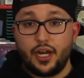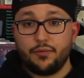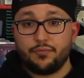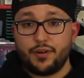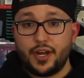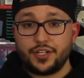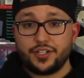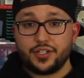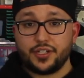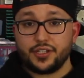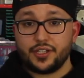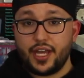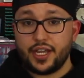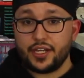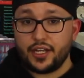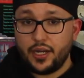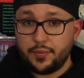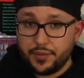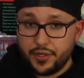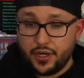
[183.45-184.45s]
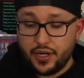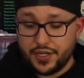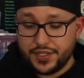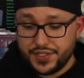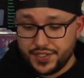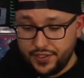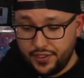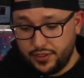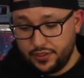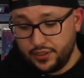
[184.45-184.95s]
Ratchet and Clank Up Your
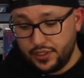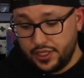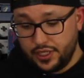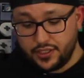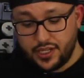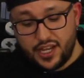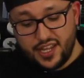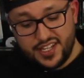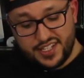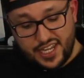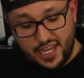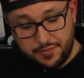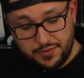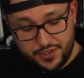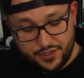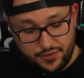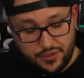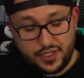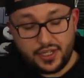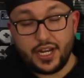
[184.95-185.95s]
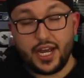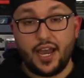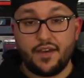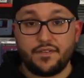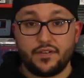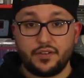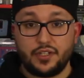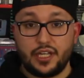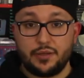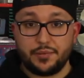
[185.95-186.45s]
Arsenal. And a lot of these games do need to
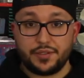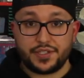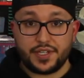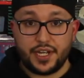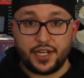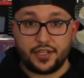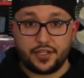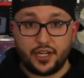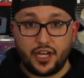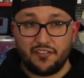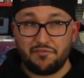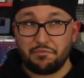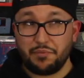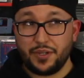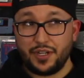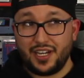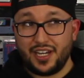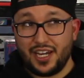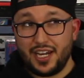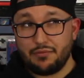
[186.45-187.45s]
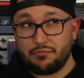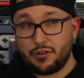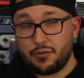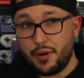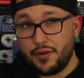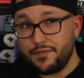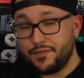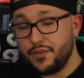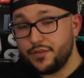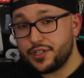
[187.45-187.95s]
have their labels taken off, but in one of
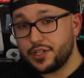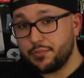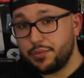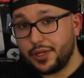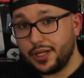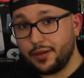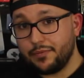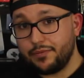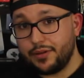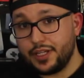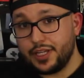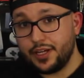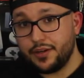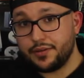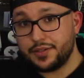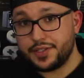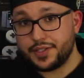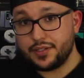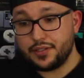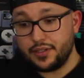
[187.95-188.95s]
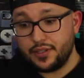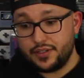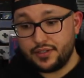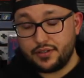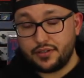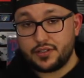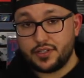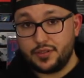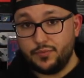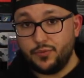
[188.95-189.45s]
my future pickup videos, because
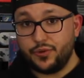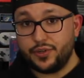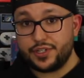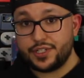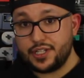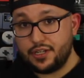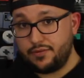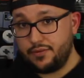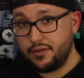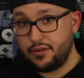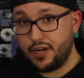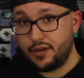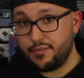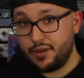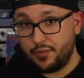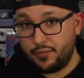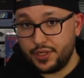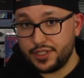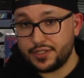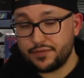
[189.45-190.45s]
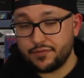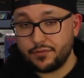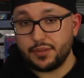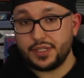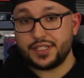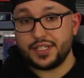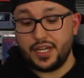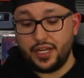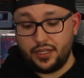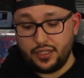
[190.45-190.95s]
there's some more stuff I grabbed that wasn't from the
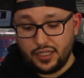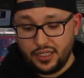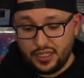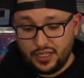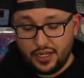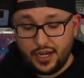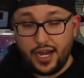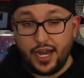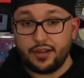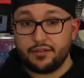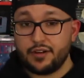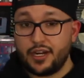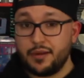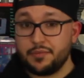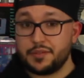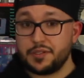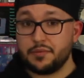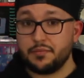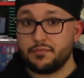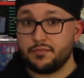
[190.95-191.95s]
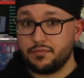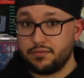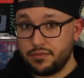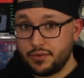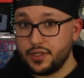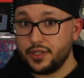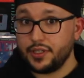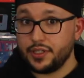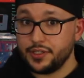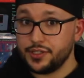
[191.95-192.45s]
sale, I grabbed some
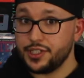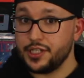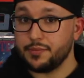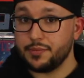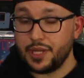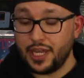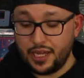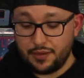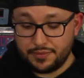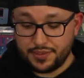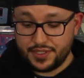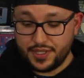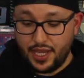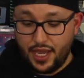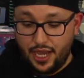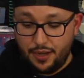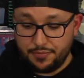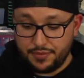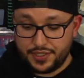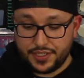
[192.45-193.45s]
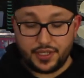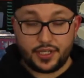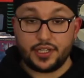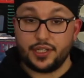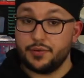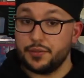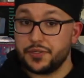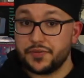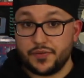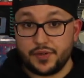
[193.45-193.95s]
really cheap games that I'm just going
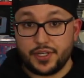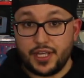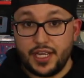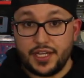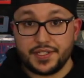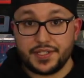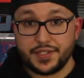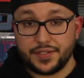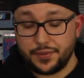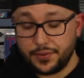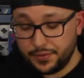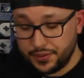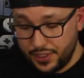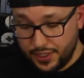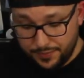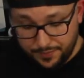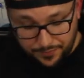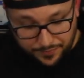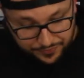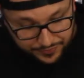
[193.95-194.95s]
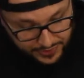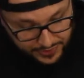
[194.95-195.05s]
to use for cases only.